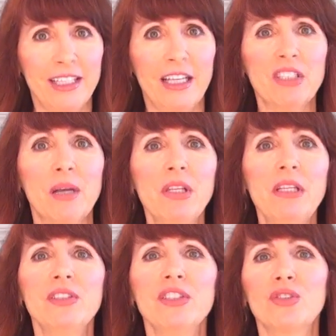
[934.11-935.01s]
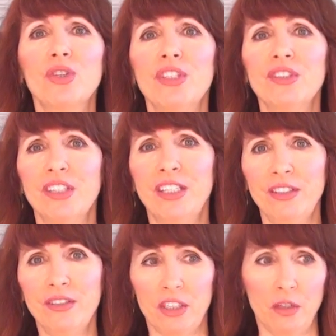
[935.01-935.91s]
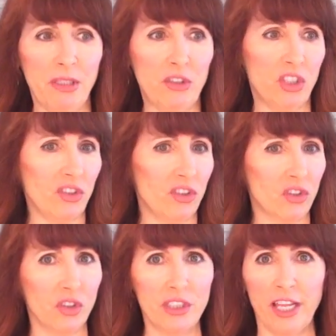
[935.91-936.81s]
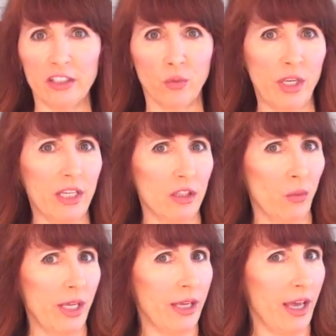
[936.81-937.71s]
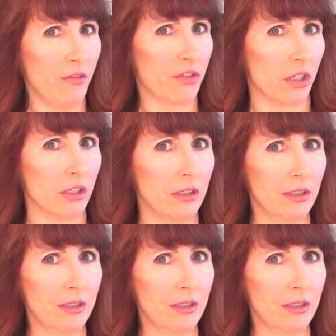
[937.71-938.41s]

If something is as good as it is, it'll be just as good next week and the week after.